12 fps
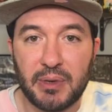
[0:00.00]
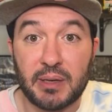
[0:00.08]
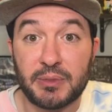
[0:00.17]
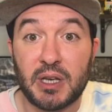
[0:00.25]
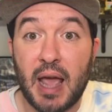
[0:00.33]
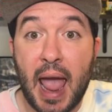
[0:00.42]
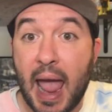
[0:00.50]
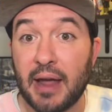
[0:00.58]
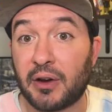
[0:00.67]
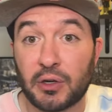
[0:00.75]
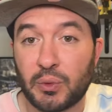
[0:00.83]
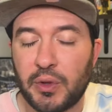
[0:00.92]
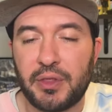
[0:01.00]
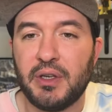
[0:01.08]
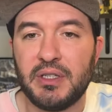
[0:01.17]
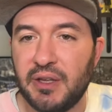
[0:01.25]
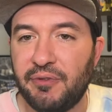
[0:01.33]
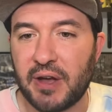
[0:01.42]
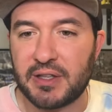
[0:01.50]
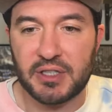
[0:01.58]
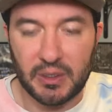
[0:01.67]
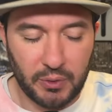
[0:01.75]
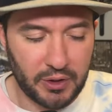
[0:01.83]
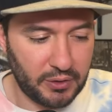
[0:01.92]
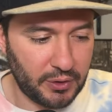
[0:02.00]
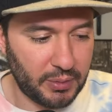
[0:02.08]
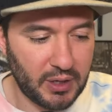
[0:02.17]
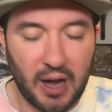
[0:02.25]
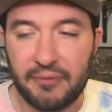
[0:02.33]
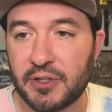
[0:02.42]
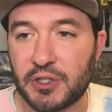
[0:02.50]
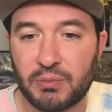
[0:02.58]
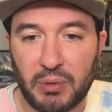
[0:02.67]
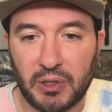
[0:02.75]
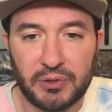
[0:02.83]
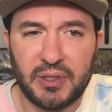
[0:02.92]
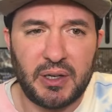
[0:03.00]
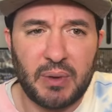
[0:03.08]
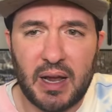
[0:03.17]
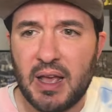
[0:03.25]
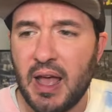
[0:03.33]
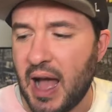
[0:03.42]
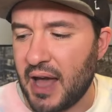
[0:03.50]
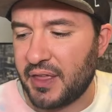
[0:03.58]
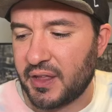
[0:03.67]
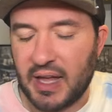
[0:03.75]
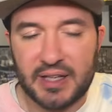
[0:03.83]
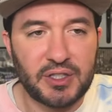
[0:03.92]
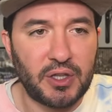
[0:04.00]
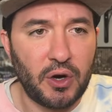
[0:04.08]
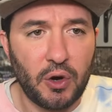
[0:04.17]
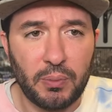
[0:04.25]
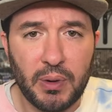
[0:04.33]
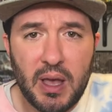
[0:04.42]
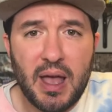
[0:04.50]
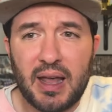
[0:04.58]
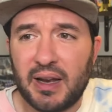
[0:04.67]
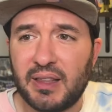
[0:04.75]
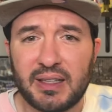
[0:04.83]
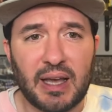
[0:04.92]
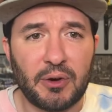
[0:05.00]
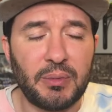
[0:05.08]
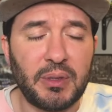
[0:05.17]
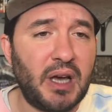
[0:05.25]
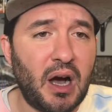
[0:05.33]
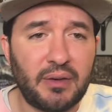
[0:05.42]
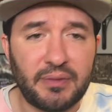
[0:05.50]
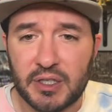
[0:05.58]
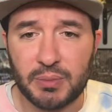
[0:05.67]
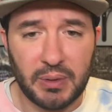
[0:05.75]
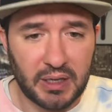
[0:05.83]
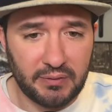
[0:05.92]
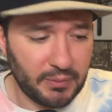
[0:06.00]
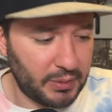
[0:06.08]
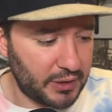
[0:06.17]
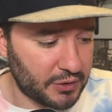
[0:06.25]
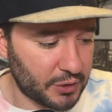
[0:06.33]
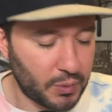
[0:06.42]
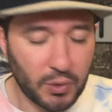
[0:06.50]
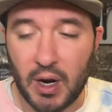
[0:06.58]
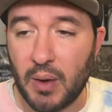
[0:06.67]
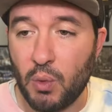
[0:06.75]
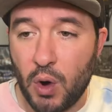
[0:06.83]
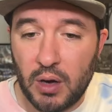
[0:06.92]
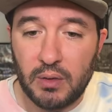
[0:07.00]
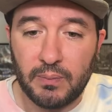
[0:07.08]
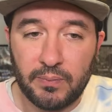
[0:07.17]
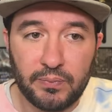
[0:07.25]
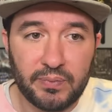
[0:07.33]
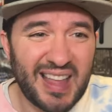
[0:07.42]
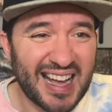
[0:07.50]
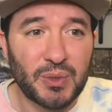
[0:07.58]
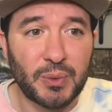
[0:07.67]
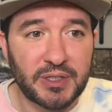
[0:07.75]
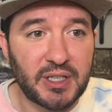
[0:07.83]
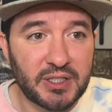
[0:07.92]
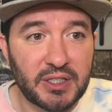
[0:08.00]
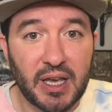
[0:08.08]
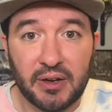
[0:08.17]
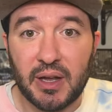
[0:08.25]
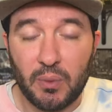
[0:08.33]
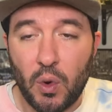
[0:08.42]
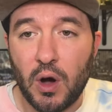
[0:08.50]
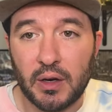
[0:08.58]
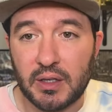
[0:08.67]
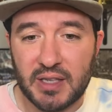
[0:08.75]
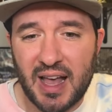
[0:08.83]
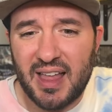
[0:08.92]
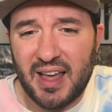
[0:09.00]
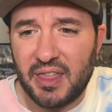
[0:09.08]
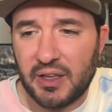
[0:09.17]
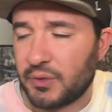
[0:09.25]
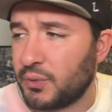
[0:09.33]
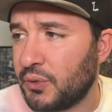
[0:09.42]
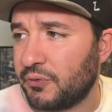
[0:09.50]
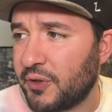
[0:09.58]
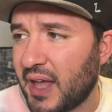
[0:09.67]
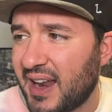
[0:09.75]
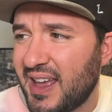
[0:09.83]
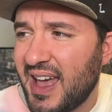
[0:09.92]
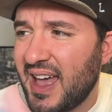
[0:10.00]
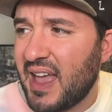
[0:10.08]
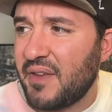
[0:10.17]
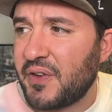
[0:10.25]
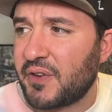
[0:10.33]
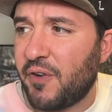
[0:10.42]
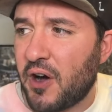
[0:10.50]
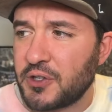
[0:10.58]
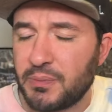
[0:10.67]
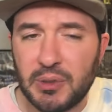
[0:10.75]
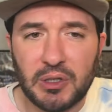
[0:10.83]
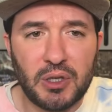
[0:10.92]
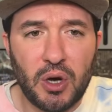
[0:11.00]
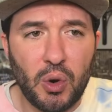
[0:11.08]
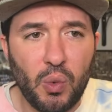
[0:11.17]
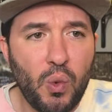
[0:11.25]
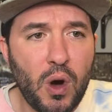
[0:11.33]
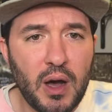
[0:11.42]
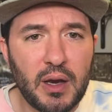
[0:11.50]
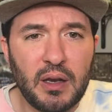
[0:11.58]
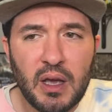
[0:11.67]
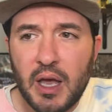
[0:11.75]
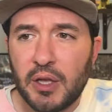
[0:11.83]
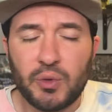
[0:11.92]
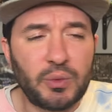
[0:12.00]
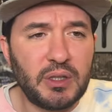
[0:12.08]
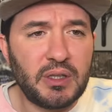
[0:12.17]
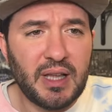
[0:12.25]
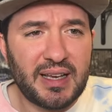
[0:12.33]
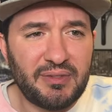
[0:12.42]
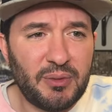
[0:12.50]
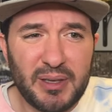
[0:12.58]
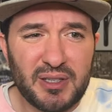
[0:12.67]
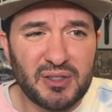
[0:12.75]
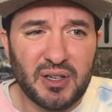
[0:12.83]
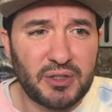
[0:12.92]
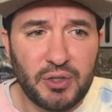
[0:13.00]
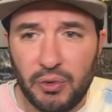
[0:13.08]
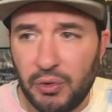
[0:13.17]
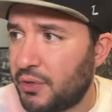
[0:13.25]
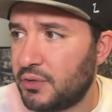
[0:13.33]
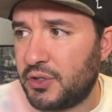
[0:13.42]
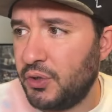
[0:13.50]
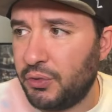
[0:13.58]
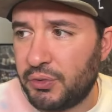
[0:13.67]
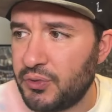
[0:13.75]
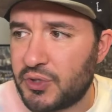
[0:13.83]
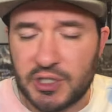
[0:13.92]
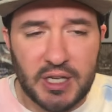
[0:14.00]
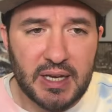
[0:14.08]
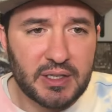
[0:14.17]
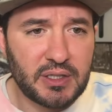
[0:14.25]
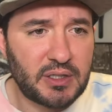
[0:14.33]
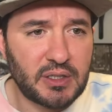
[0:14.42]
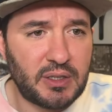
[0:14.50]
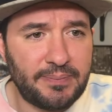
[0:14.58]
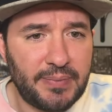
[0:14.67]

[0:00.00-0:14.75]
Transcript: becomes an anchor with the defense and with a little bit of offense sprinkled in. Right. I think that's the hope. And I think that would be the obvious pick if the Blazers were at one. That's what's at stake at one, is I think you're rooting for that. If it falls below one, you really like if the Blazers are two through six,